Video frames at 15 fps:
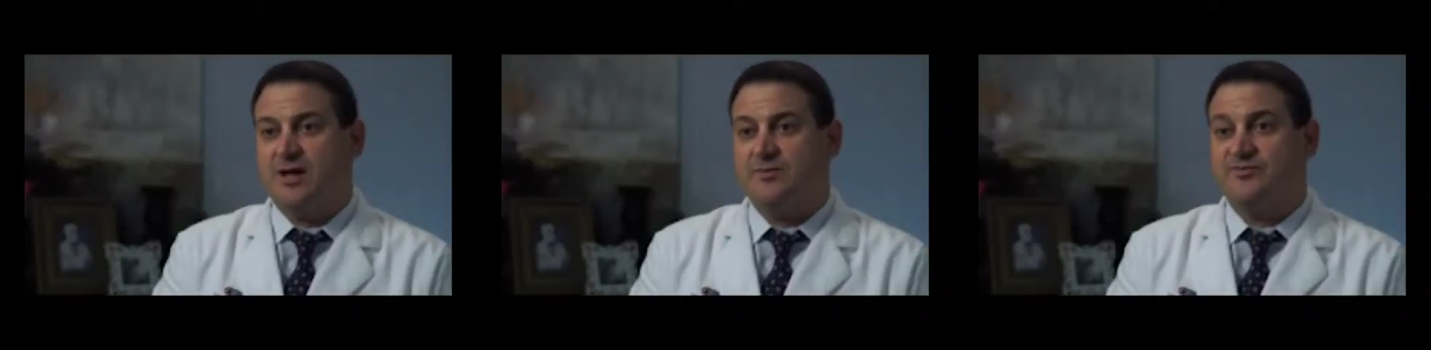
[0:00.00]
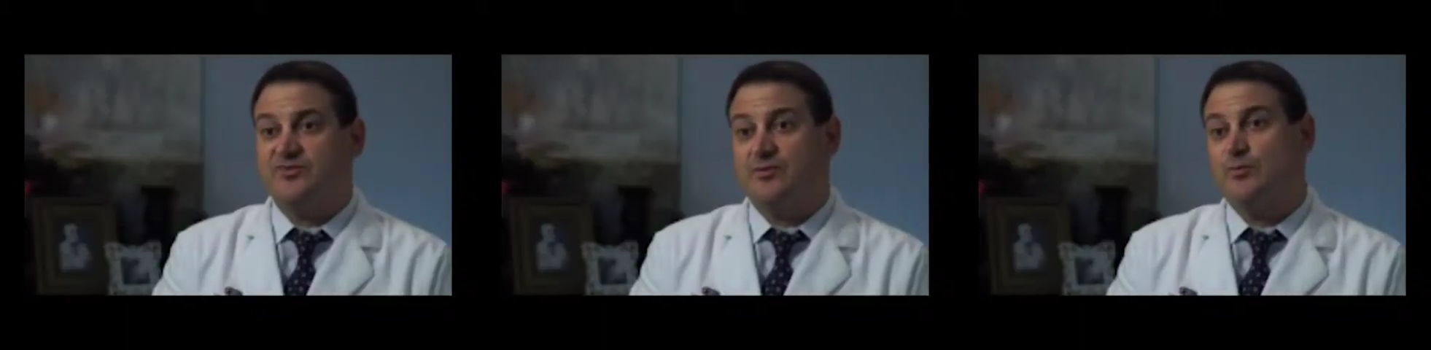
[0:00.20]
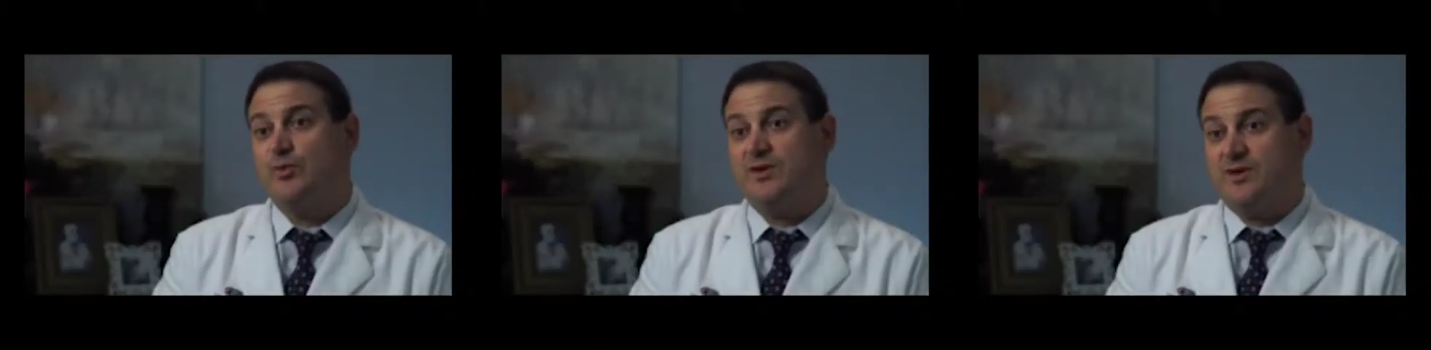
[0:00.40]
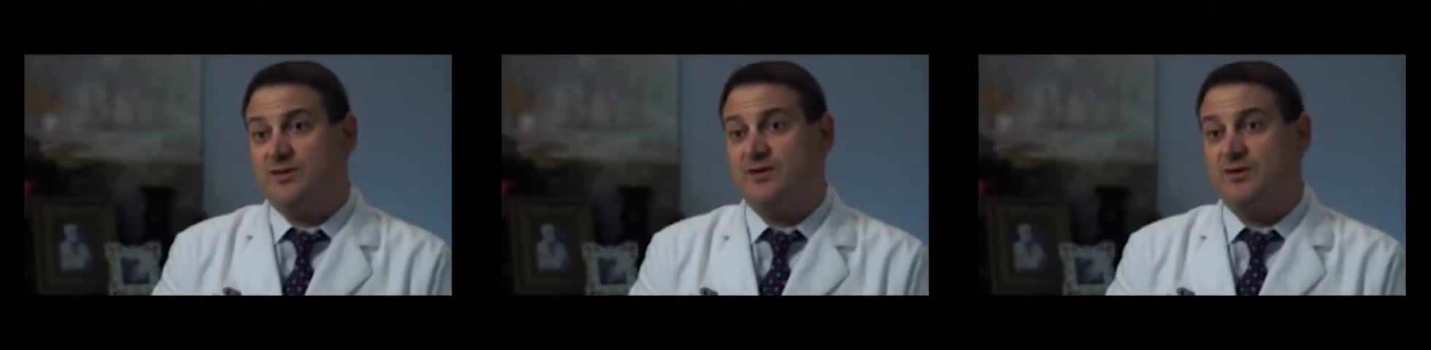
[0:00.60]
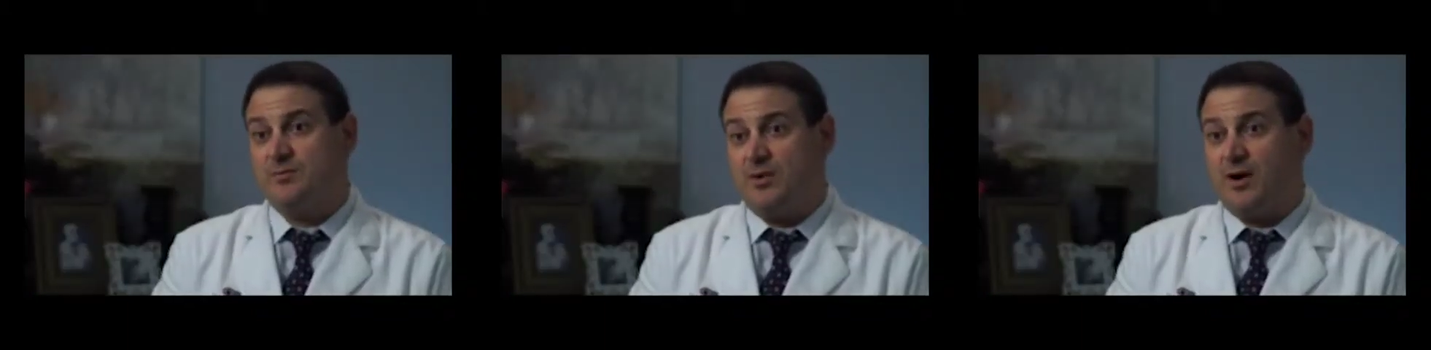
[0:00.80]
comes from within
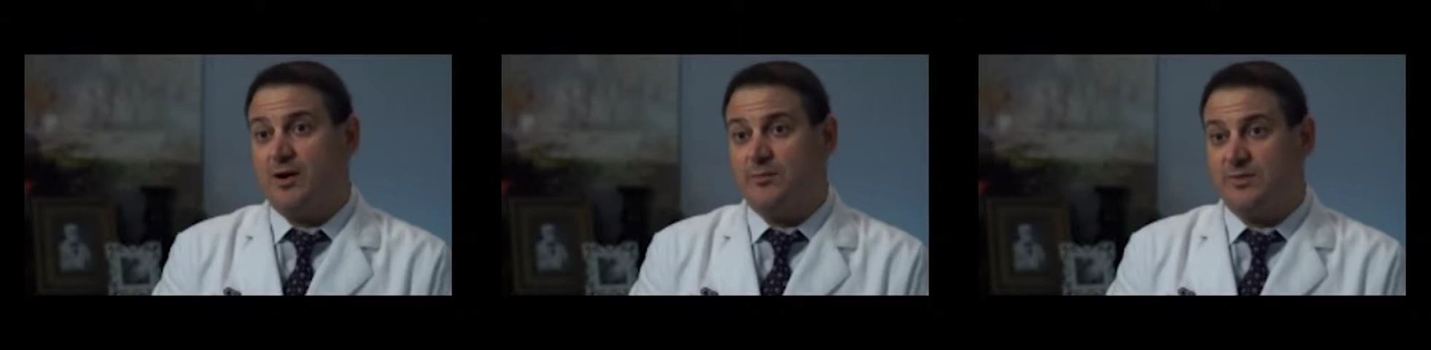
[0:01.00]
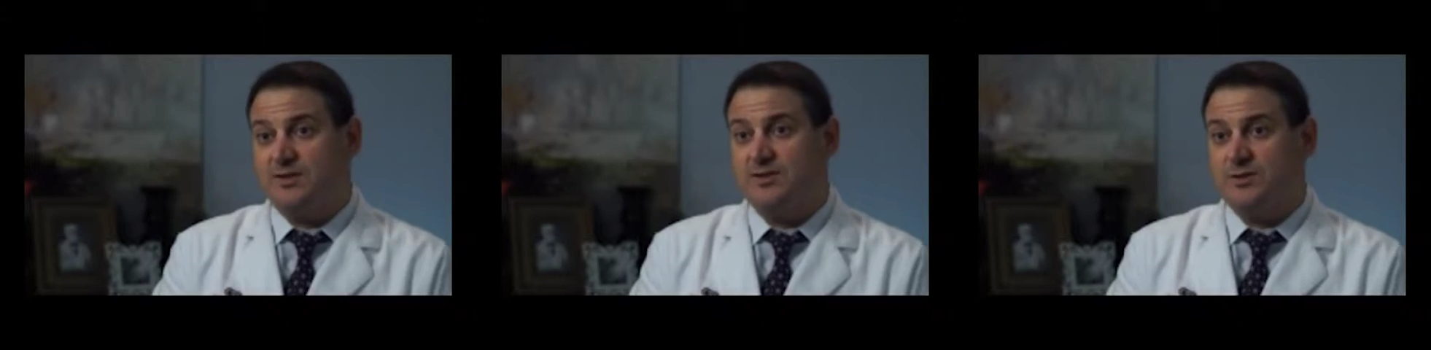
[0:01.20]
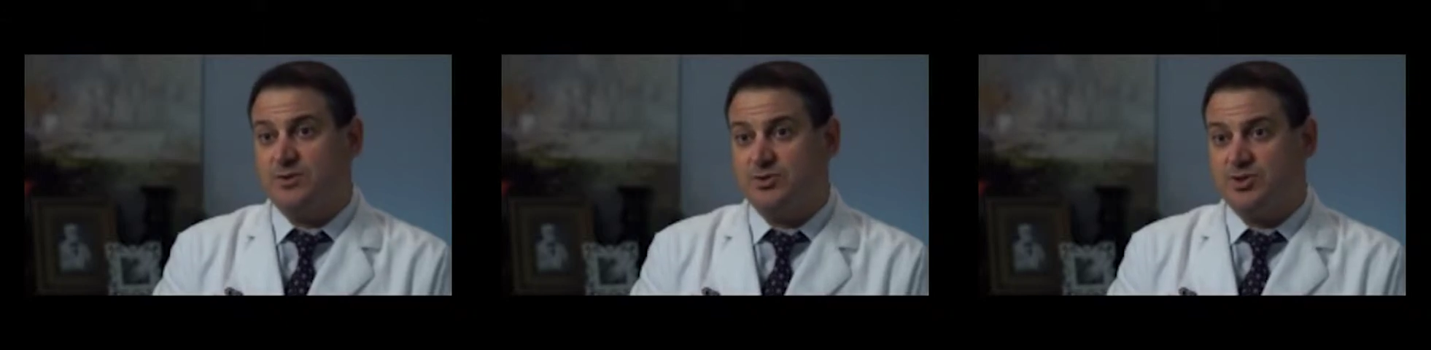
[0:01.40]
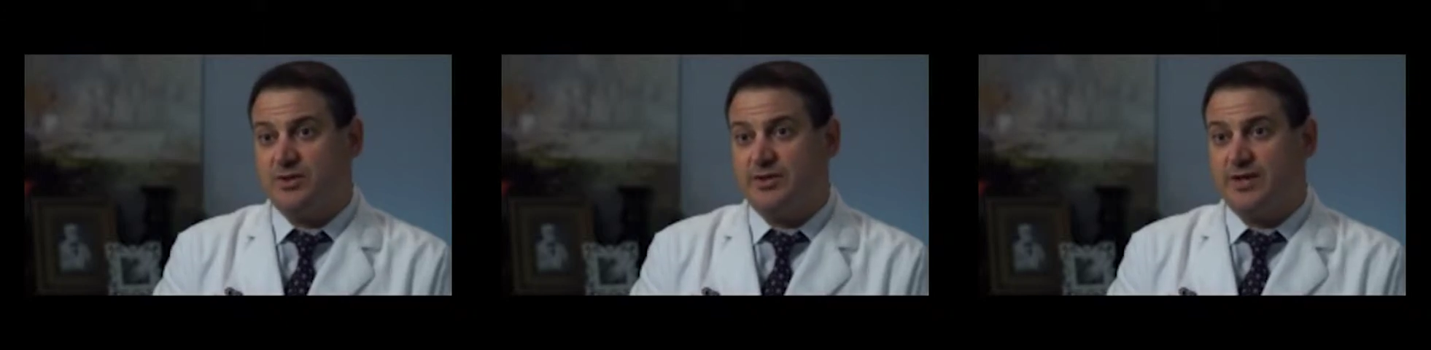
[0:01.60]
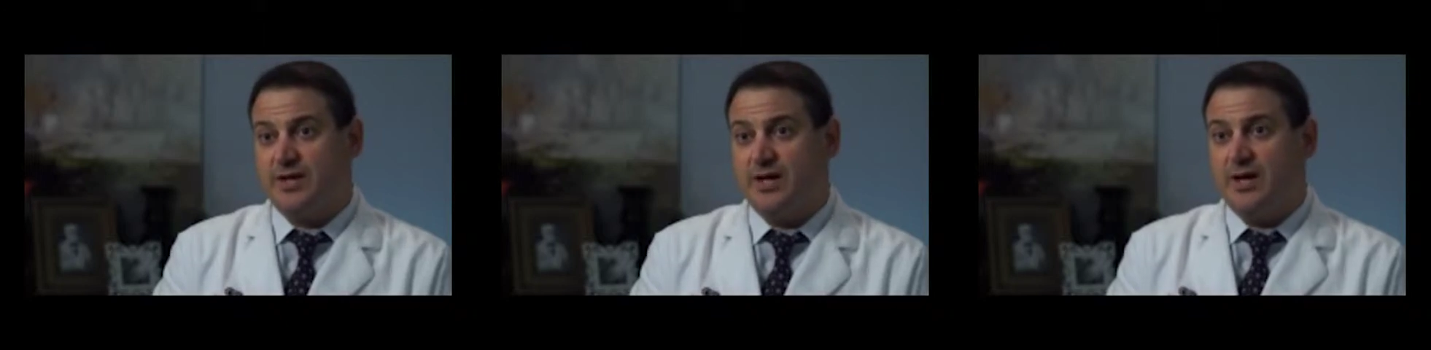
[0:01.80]
the departments
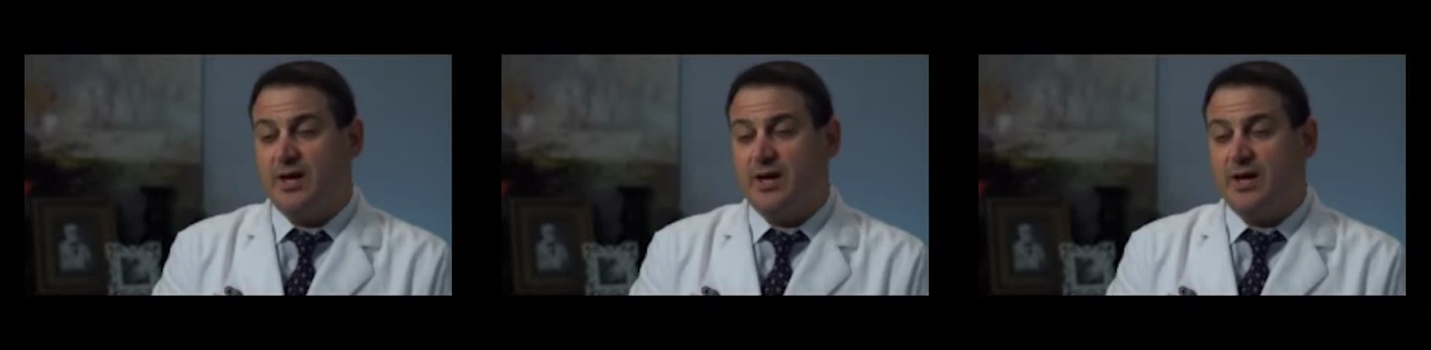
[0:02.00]
usually.